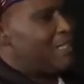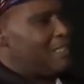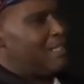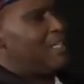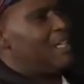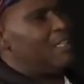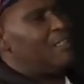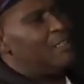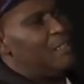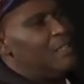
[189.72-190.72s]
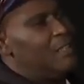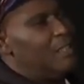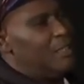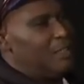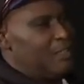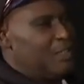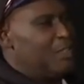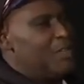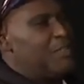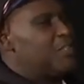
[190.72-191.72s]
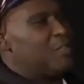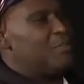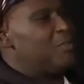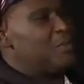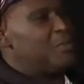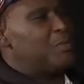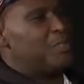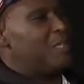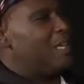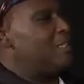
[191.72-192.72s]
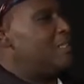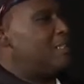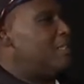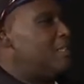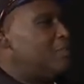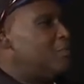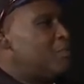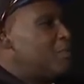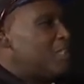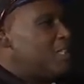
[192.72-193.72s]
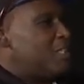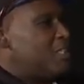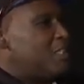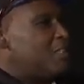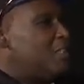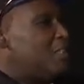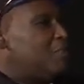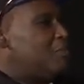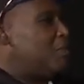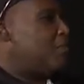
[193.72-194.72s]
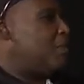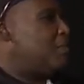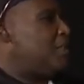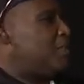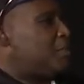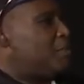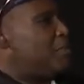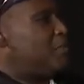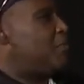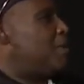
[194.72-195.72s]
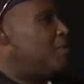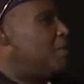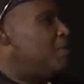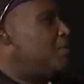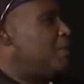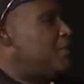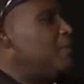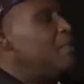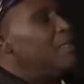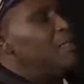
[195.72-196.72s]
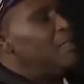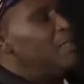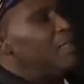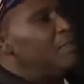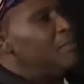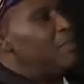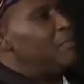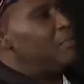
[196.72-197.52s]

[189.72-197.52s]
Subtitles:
Antigua. You know, every summer we go to Antigua for vacation, and my family, some of my family up there, and my